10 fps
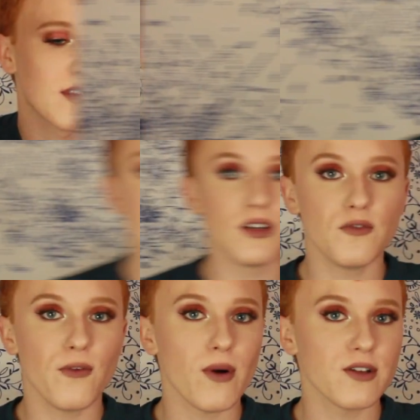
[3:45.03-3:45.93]
Alright, so
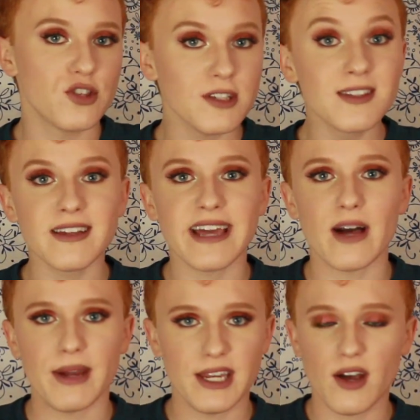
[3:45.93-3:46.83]
for chiseling
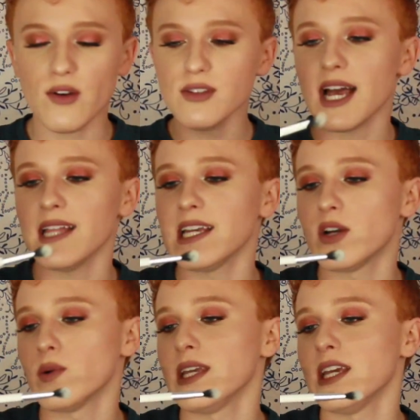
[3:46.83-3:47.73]
out my nose, I like
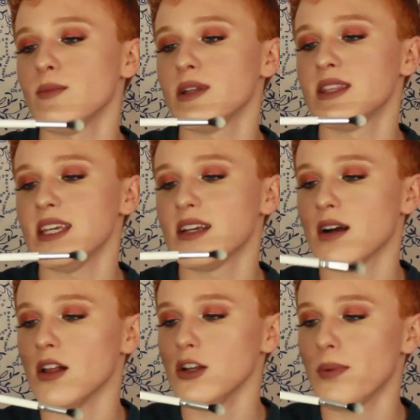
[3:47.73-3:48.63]
going in with the
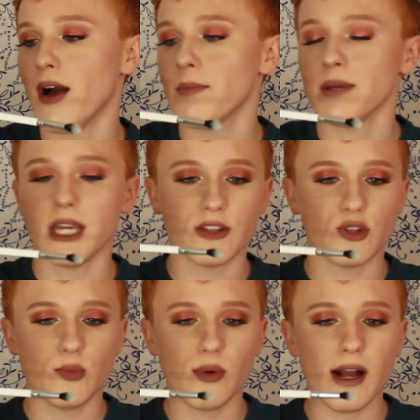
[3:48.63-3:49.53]
Colourpop
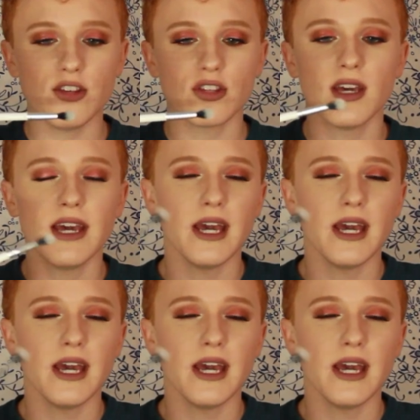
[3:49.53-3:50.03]
E2 brush.